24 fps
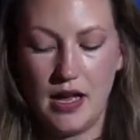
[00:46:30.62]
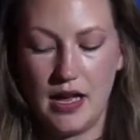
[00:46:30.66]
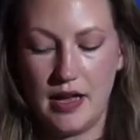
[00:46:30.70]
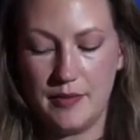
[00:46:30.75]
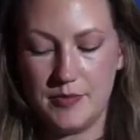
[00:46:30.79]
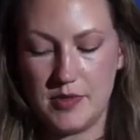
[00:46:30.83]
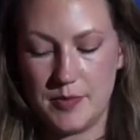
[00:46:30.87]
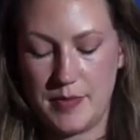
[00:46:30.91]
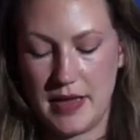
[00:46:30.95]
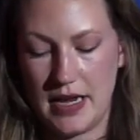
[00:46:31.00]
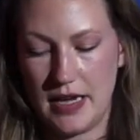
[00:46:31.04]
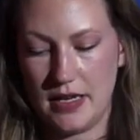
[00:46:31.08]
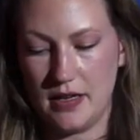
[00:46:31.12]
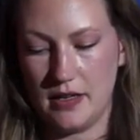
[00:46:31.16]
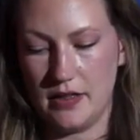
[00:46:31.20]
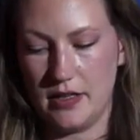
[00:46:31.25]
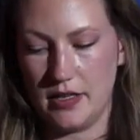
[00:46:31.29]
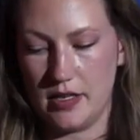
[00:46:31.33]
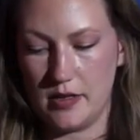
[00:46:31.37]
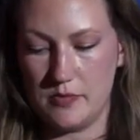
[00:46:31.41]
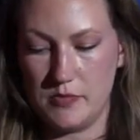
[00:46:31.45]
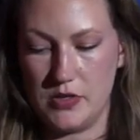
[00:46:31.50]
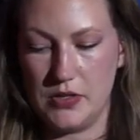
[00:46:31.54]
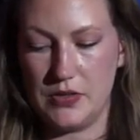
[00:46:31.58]
depending on the
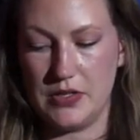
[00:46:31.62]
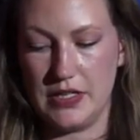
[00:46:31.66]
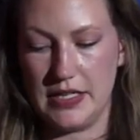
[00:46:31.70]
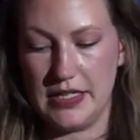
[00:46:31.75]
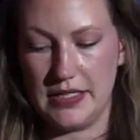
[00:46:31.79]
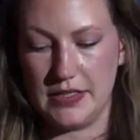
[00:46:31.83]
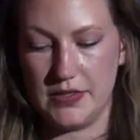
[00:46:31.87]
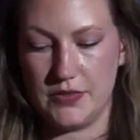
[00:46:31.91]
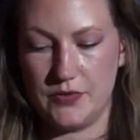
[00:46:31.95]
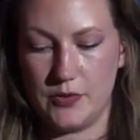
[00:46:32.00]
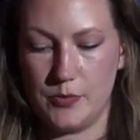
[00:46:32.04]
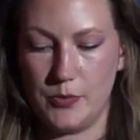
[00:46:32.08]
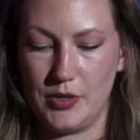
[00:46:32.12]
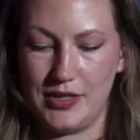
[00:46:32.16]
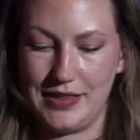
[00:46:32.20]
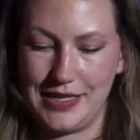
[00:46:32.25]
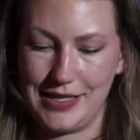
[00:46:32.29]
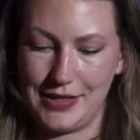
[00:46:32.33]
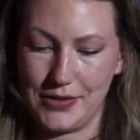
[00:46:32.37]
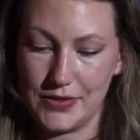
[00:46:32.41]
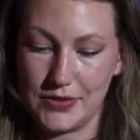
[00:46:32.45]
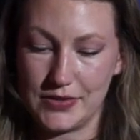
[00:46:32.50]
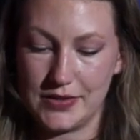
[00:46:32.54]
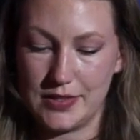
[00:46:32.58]
communities, from what they
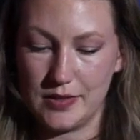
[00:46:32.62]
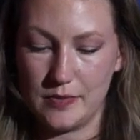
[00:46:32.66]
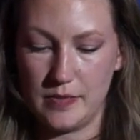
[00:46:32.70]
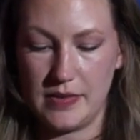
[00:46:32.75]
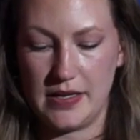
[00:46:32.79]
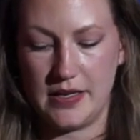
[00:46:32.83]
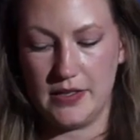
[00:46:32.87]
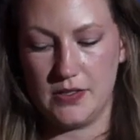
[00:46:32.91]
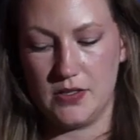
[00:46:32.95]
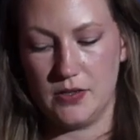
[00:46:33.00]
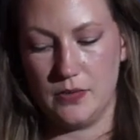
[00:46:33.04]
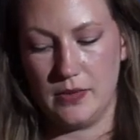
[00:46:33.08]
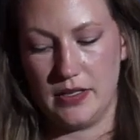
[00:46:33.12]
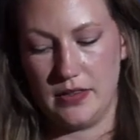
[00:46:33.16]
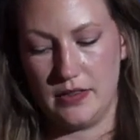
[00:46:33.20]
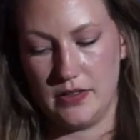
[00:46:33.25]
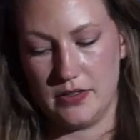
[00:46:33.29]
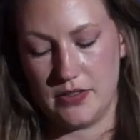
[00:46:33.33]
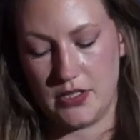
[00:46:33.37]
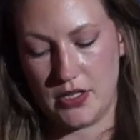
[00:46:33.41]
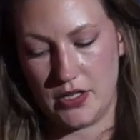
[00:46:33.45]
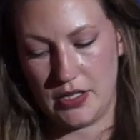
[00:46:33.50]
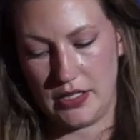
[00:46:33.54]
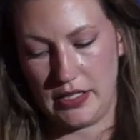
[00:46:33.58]
used to be to what
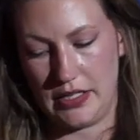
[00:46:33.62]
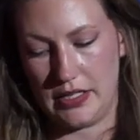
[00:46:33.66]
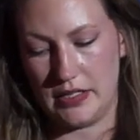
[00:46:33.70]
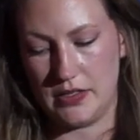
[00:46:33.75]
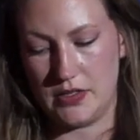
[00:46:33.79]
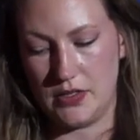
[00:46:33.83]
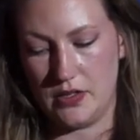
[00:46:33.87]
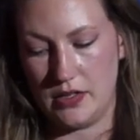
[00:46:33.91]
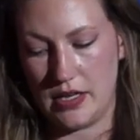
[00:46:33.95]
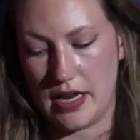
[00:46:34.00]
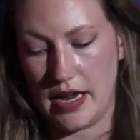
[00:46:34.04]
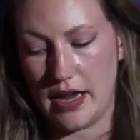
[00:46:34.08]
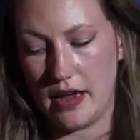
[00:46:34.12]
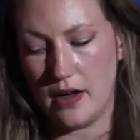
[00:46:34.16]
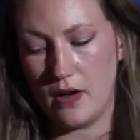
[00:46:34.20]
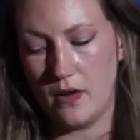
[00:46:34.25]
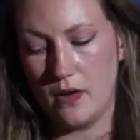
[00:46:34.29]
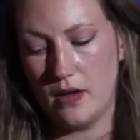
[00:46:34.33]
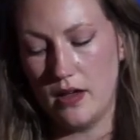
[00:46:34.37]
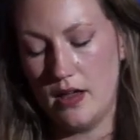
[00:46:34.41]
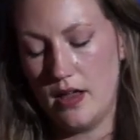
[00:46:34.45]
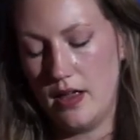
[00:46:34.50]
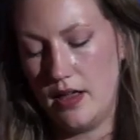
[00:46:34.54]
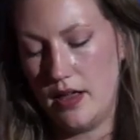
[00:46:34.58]
they're turning into
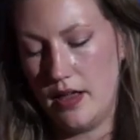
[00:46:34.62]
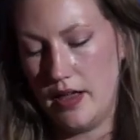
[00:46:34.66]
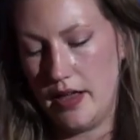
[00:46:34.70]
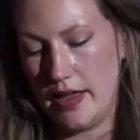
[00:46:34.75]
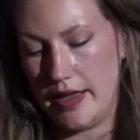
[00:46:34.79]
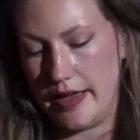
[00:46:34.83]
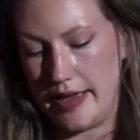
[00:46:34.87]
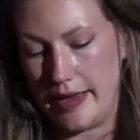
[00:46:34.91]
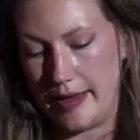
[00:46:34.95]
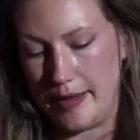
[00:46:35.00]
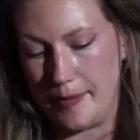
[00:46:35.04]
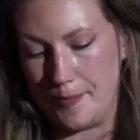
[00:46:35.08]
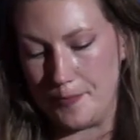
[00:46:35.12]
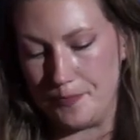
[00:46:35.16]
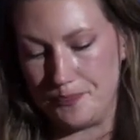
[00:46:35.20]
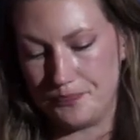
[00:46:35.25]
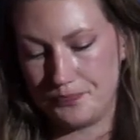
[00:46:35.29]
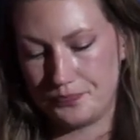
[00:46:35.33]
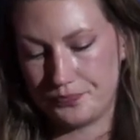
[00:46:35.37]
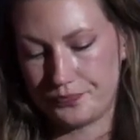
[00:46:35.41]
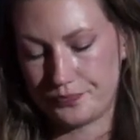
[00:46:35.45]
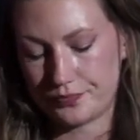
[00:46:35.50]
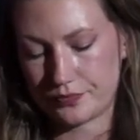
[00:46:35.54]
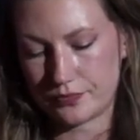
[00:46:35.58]
now.
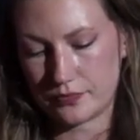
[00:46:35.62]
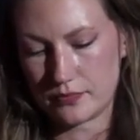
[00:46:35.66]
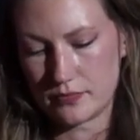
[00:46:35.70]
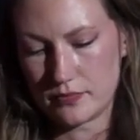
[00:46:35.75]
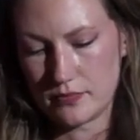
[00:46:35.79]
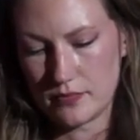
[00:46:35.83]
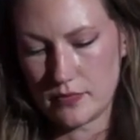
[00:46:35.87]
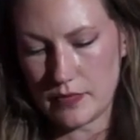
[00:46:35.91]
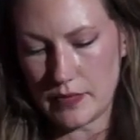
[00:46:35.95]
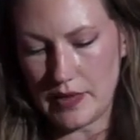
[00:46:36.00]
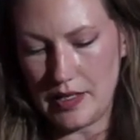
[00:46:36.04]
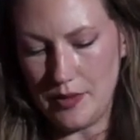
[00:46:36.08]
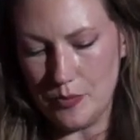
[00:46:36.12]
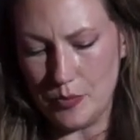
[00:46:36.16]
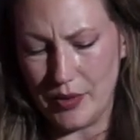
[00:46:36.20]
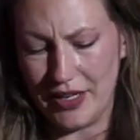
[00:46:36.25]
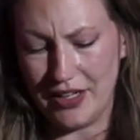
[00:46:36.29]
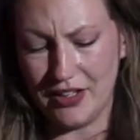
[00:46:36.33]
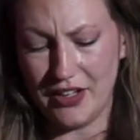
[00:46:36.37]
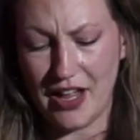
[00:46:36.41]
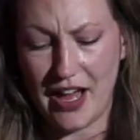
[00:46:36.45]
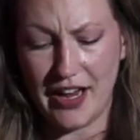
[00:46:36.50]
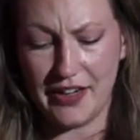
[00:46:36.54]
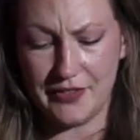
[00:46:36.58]
But
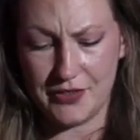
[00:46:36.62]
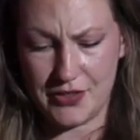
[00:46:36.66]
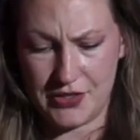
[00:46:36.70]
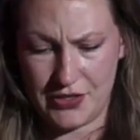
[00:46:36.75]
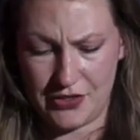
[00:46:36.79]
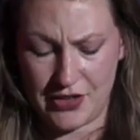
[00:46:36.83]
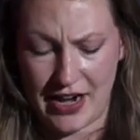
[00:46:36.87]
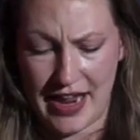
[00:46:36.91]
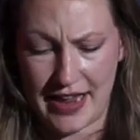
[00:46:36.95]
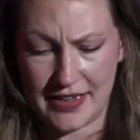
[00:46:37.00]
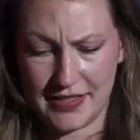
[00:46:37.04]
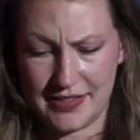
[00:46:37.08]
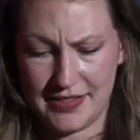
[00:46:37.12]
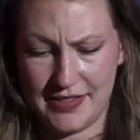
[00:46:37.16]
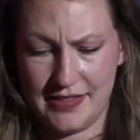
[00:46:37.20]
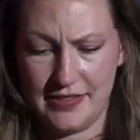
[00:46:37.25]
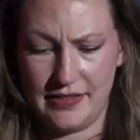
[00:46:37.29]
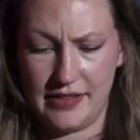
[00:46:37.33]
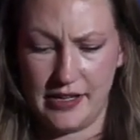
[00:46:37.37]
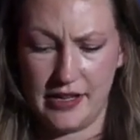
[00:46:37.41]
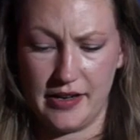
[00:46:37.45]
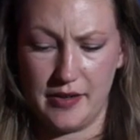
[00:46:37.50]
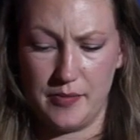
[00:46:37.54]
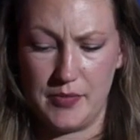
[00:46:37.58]
a lot of stress,
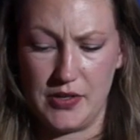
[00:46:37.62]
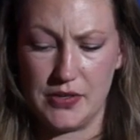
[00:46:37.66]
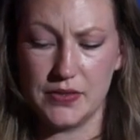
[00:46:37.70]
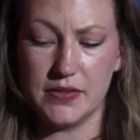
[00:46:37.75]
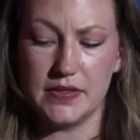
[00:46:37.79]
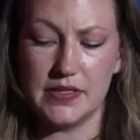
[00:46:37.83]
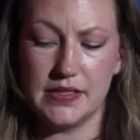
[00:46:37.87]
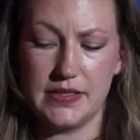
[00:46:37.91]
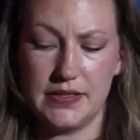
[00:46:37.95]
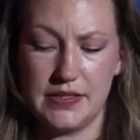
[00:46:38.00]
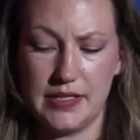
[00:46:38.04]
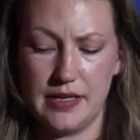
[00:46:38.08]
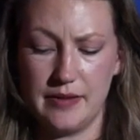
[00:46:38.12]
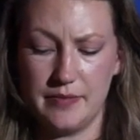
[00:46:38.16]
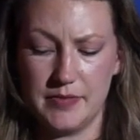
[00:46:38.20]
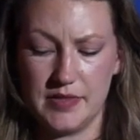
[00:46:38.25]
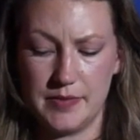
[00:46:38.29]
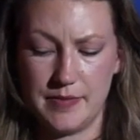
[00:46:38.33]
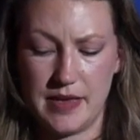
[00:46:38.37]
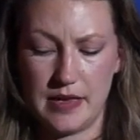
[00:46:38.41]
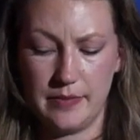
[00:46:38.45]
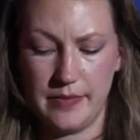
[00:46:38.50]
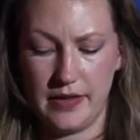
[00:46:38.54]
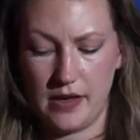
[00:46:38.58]
their immune
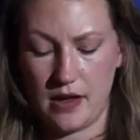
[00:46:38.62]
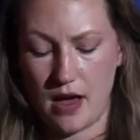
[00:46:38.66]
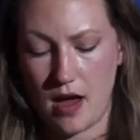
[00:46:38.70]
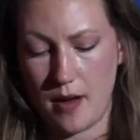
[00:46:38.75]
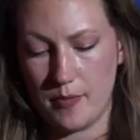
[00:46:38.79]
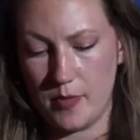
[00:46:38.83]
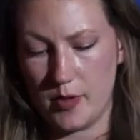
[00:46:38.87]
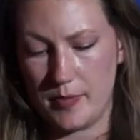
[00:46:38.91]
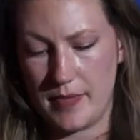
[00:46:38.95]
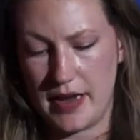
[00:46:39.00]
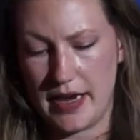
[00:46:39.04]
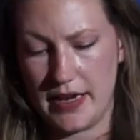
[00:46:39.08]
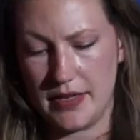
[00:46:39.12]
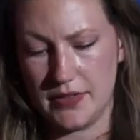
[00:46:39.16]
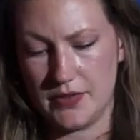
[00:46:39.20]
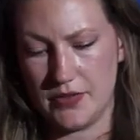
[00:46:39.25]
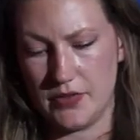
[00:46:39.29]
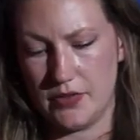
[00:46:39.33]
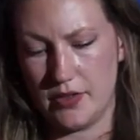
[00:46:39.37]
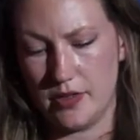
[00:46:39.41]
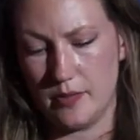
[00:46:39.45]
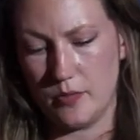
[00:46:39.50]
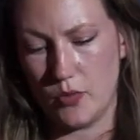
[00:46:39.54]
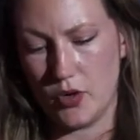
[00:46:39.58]
systems may be compromised,
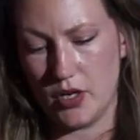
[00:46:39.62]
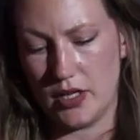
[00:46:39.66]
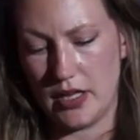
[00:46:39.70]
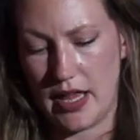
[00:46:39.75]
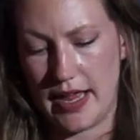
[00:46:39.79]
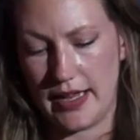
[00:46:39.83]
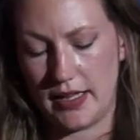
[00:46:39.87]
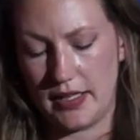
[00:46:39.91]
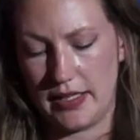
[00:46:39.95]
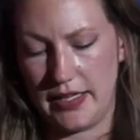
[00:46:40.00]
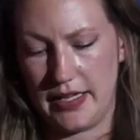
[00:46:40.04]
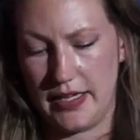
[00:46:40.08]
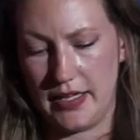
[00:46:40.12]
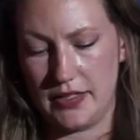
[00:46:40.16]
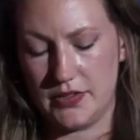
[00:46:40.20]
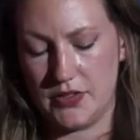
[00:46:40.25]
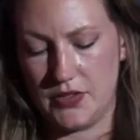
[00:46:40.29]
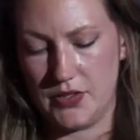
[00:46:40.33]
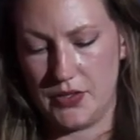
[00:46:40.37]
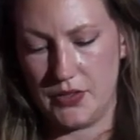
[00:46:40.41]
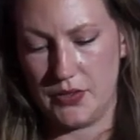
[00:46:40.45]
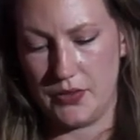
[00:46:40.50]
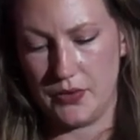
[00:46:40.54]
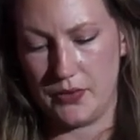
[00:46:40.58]
so they're more likely
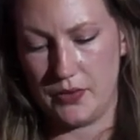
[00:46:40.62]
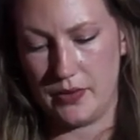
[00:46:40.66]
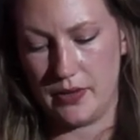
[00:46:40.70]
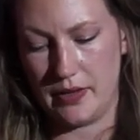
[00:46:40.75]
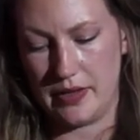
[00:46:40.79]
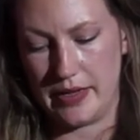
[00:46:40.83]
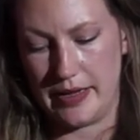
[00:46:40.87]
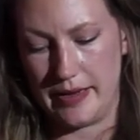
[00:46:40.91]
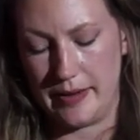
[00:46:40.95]
to